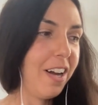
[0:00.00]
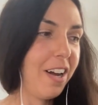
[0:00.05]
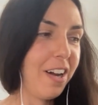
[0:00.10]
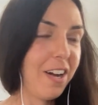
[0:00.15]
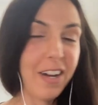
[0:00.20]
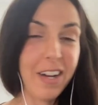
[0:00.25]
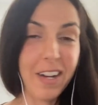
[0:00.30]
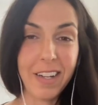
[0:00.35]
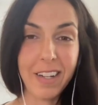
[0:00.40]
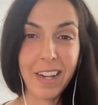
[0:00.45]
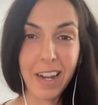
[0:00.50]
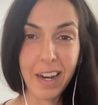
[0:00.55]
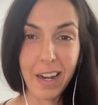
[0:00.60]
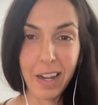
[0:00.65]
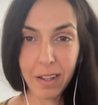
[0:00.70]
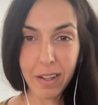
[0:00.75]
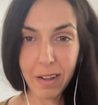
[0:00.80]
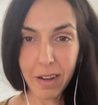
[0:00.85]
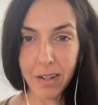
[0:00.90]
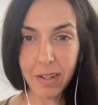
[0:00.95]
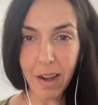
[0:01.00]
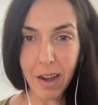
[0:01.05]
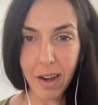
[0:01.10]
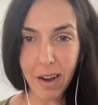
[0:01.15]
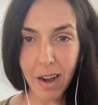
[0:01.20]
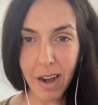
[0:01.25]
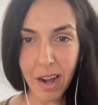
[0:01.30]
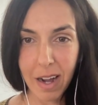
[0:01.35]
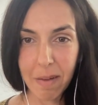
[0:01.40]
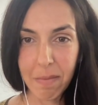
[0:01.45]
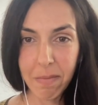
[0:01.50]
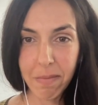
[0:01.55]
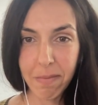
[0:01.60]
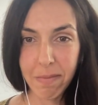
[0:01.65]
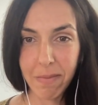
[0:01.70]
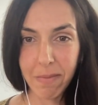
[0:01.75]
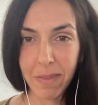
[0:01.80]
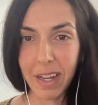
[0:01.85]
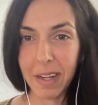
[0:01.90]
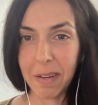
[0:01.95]
on getting a .com,
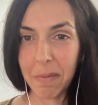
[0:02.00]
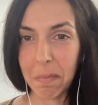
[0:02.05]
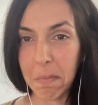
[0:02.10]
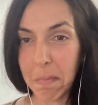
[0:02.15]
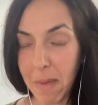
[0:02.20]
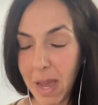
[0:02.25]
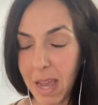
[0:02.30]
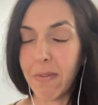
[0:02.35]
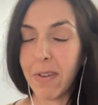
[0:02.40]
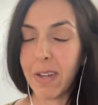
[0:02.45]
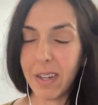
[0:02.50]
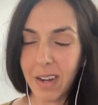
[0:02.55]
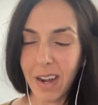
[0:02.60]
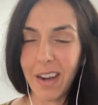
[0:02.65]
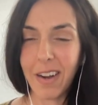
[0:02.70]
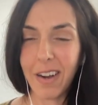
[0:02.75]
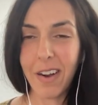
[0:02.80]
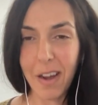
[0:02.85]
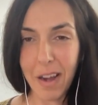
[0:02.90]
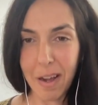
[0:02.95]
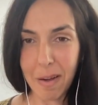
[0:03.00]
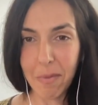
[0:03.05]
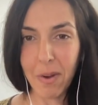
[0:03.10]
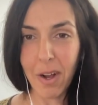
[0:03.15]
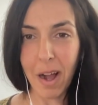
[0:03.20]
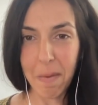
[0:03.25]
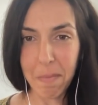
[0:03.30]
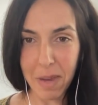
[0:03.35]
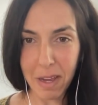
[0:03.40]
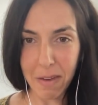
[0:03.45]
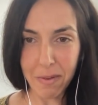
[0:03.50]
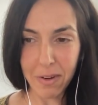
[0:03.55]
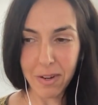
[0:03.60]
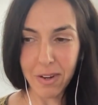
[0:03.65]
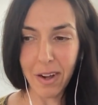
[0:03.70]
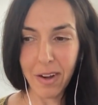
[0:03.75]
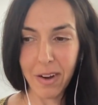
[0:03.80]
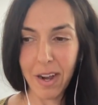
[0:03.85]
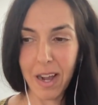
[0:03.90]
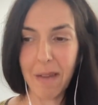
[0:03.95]
like maven.com got
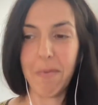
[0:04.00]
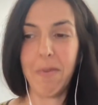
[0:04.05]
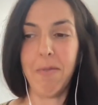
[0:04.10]
maven.com.